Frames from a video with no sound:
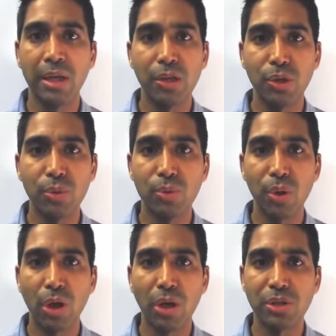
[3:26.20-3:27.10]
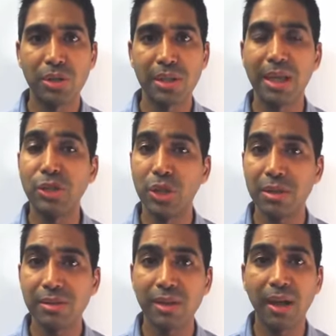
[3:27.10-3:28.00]
you are just a
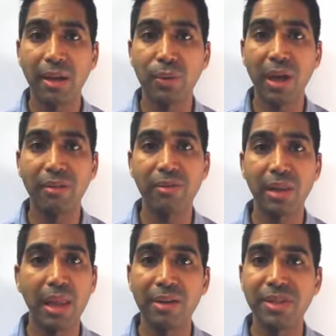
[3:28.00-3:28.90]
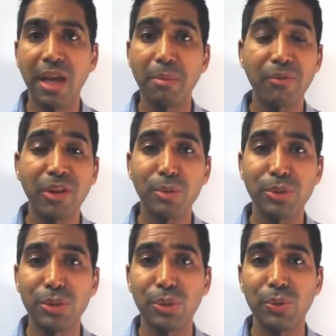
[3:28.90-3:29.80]
genius and you have a lot of time available
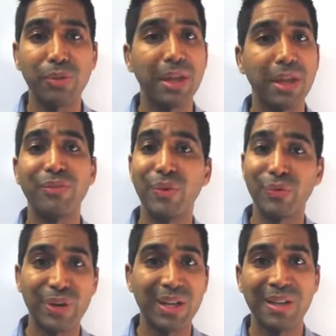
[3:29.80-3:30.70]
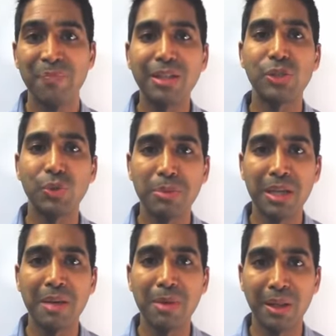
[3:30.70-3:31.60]
to you, then feel free to shoot me an
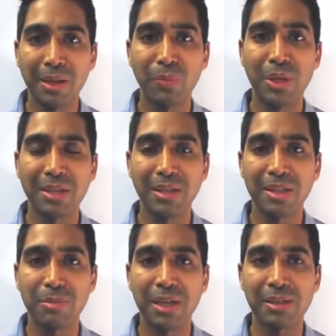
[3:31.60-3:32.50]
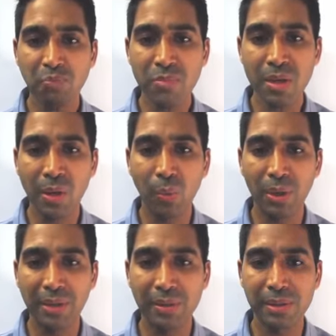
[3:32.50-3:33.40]
email and we can touch base.
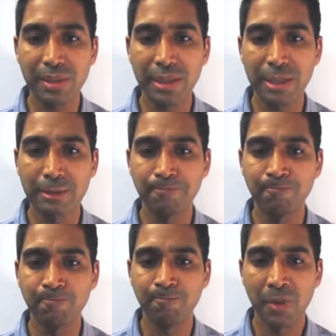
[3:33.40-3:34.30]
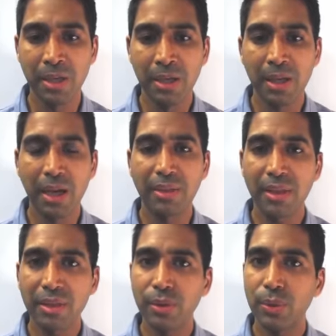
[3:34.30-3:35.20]
What else? I
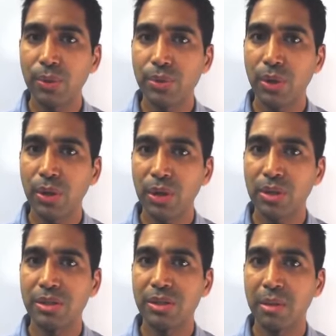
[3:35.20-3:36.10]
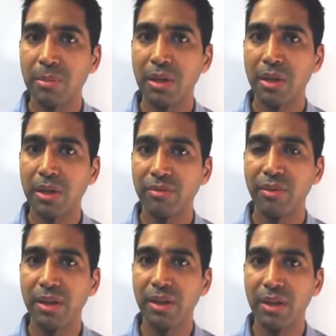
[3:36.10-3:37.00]
think those are some
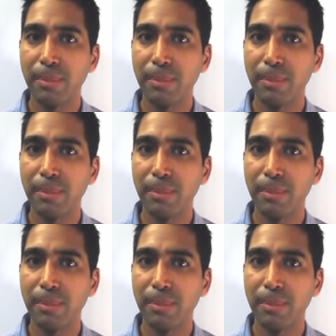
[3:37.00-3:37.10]
of the